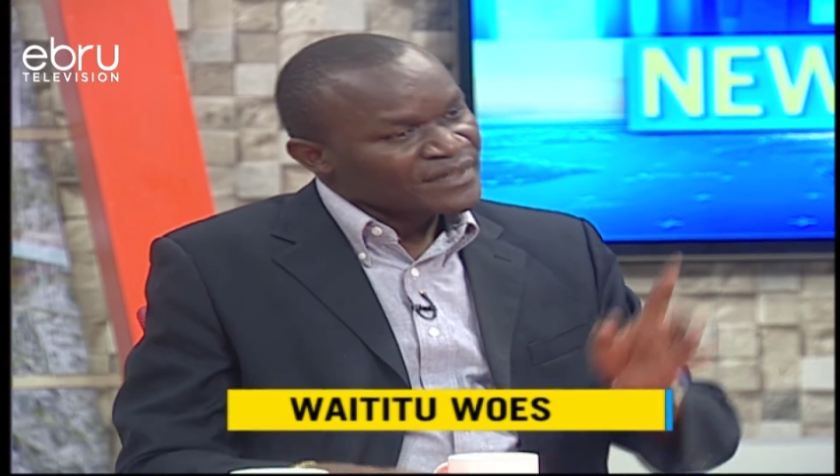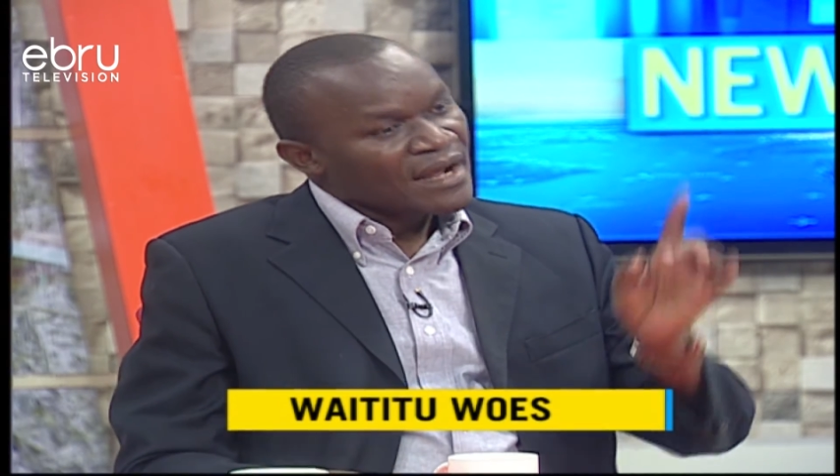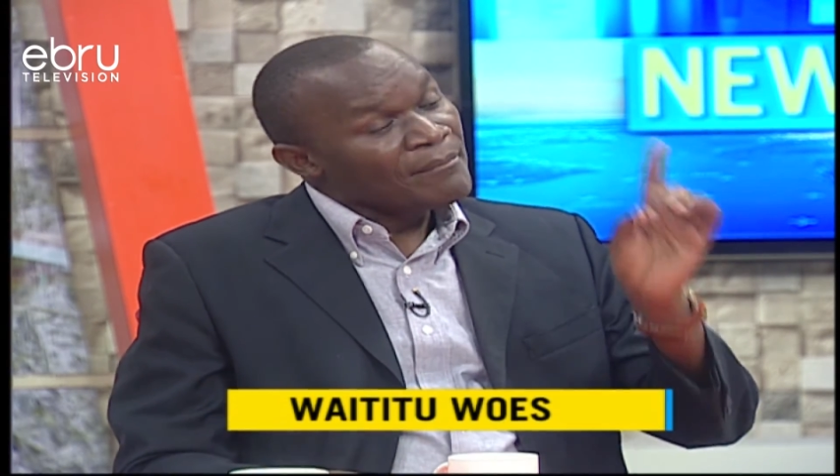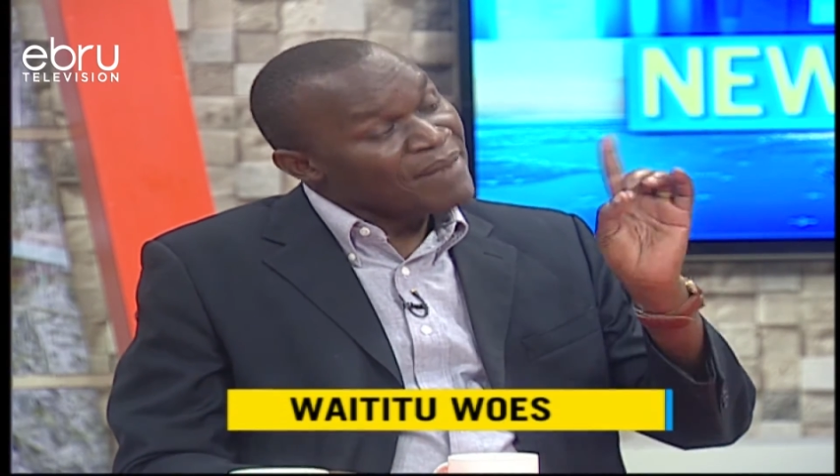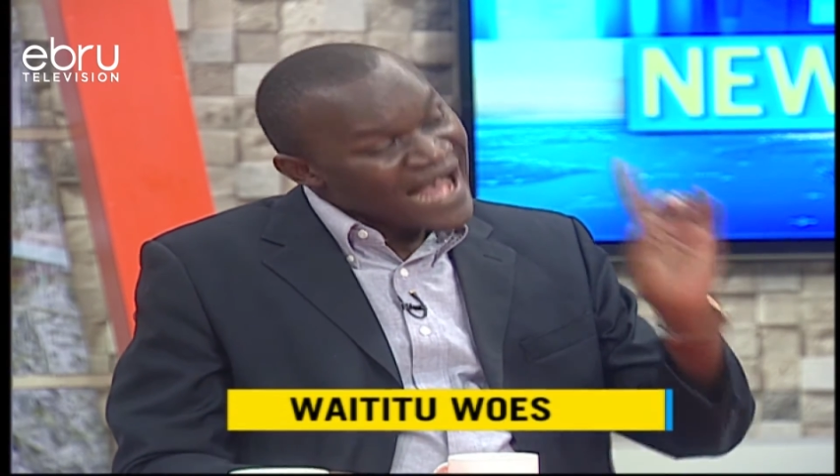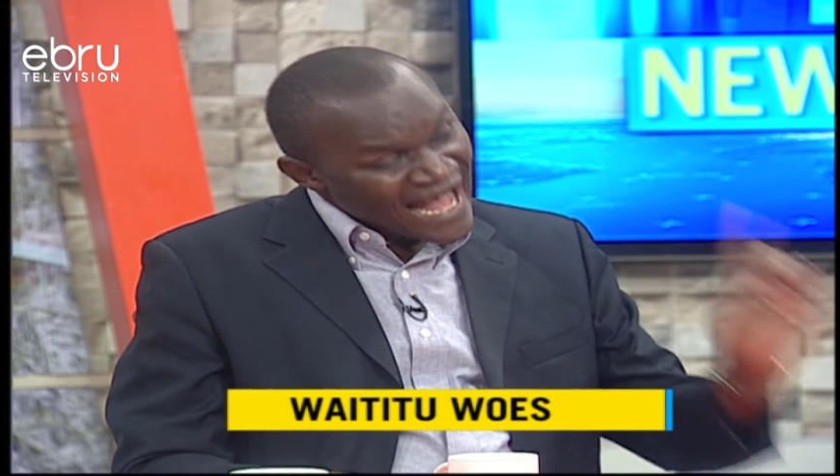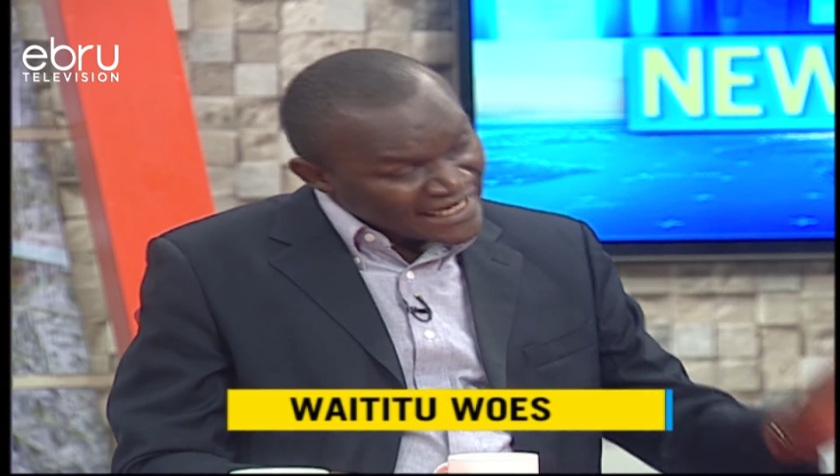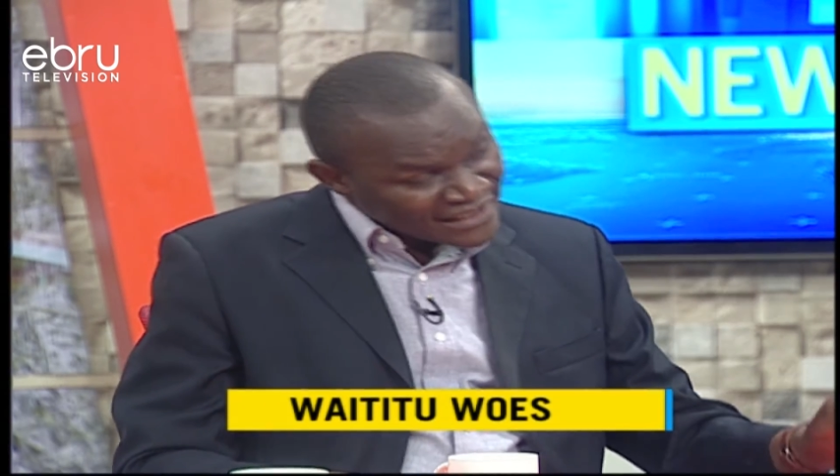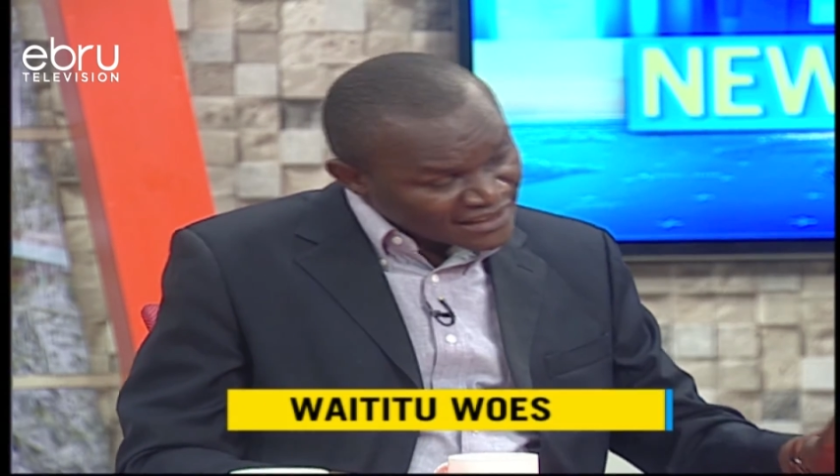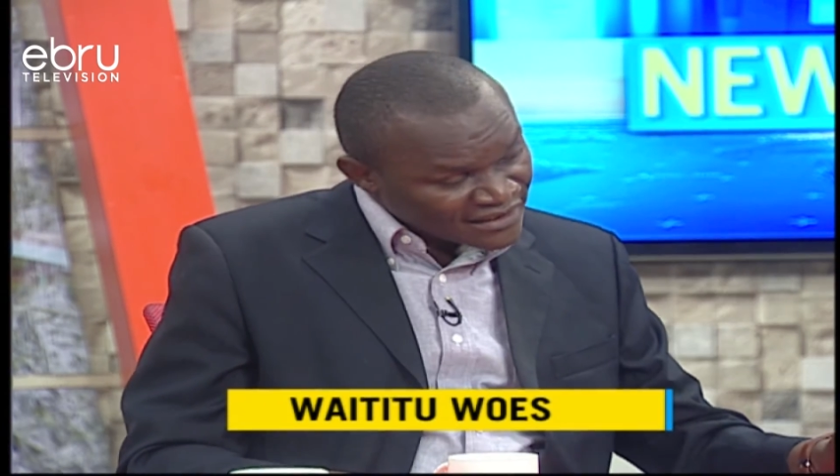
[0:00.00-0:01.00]

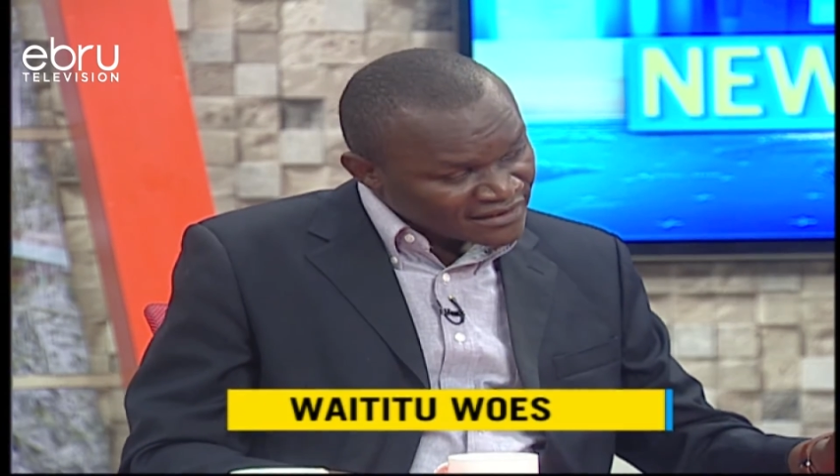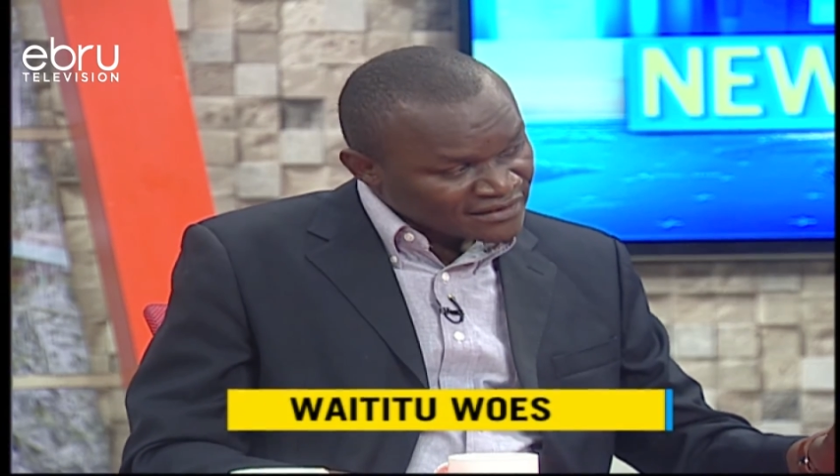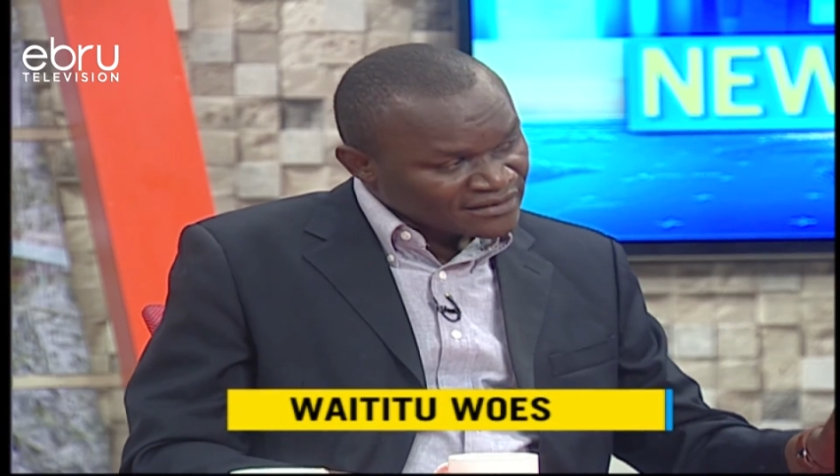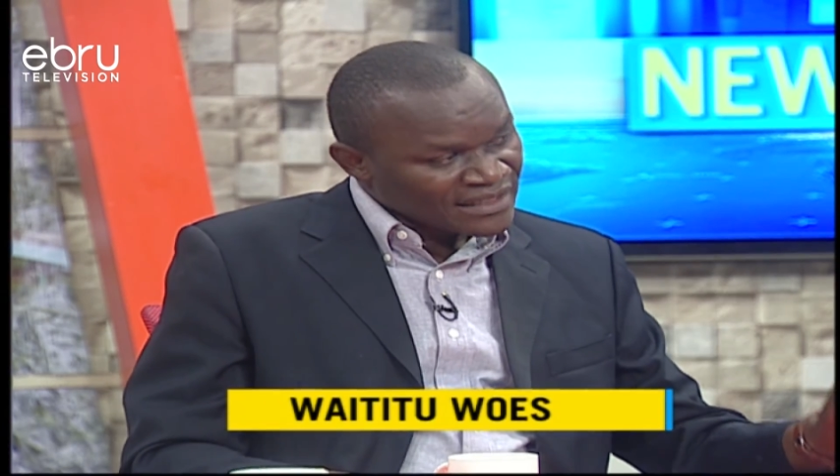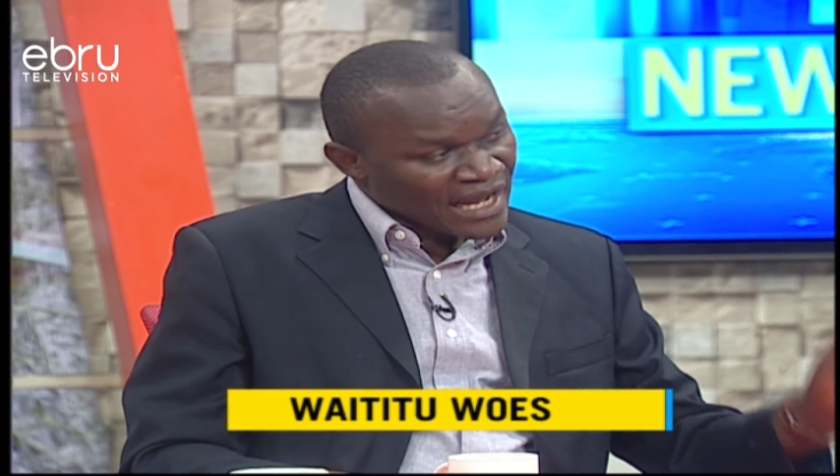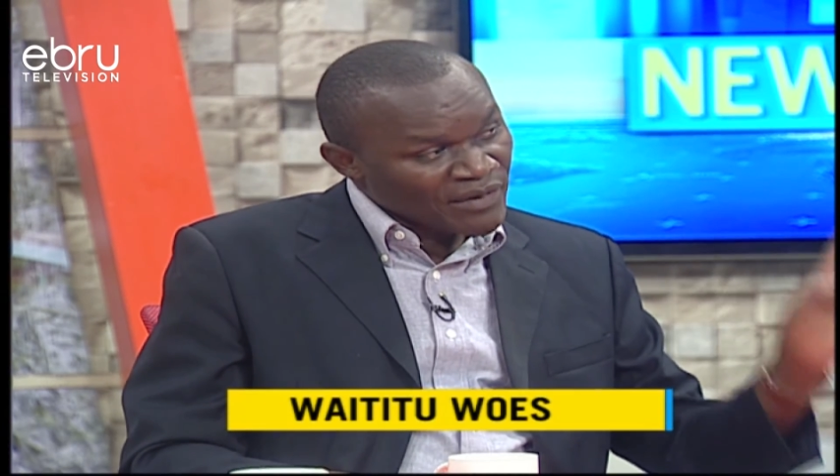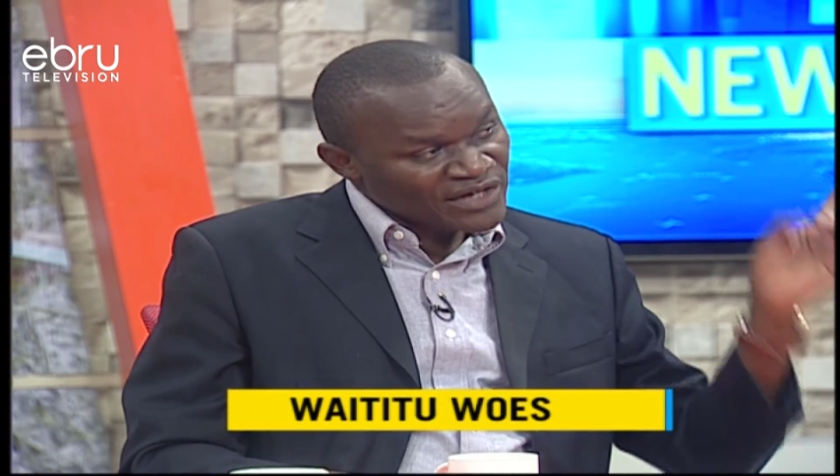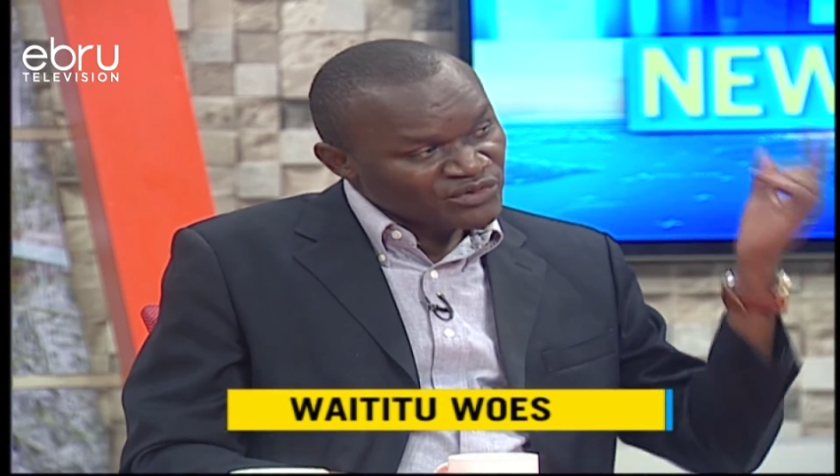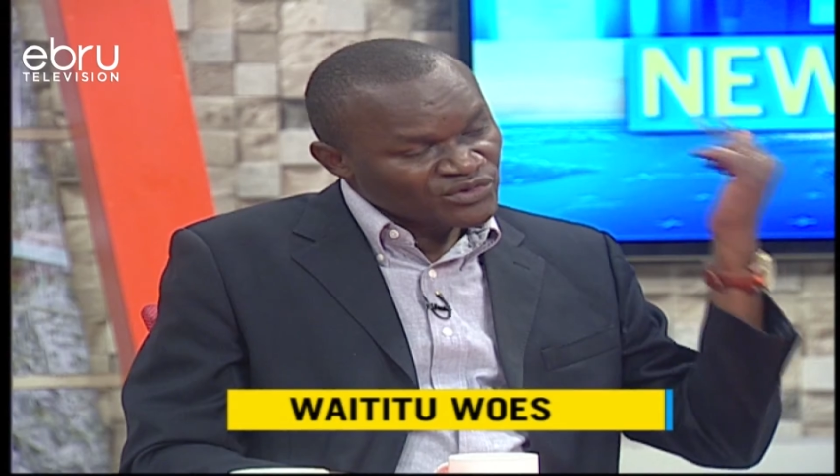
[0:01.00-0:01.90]
But I want